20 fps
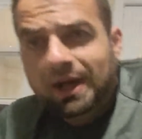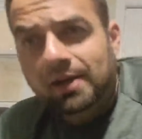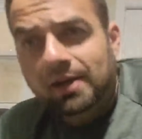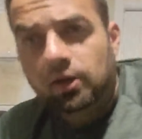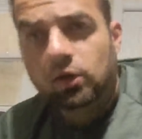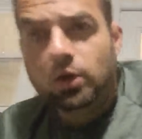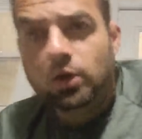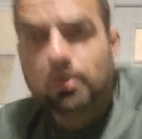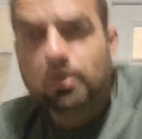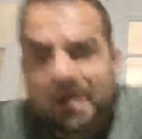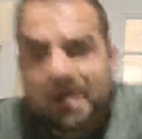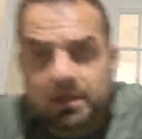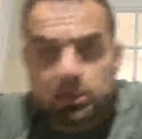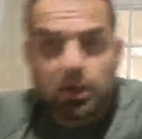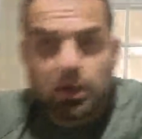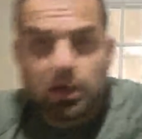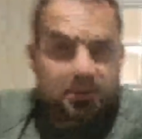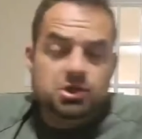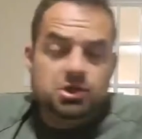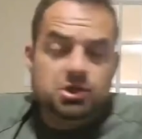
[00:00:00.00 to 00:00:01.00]
All my
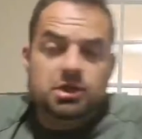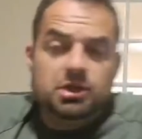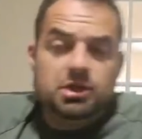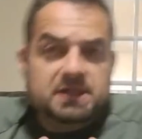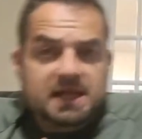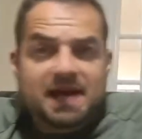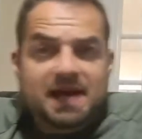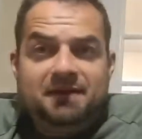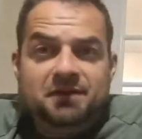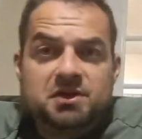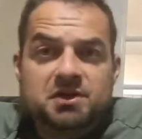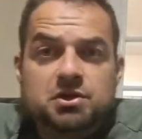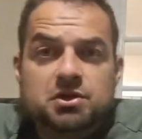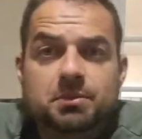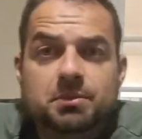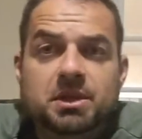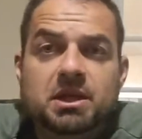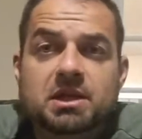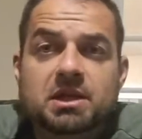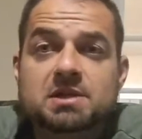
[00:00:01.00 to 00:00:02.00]
competition dogs have this
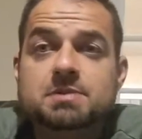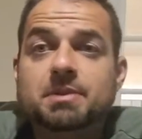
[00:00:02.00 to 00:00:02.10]
obedience,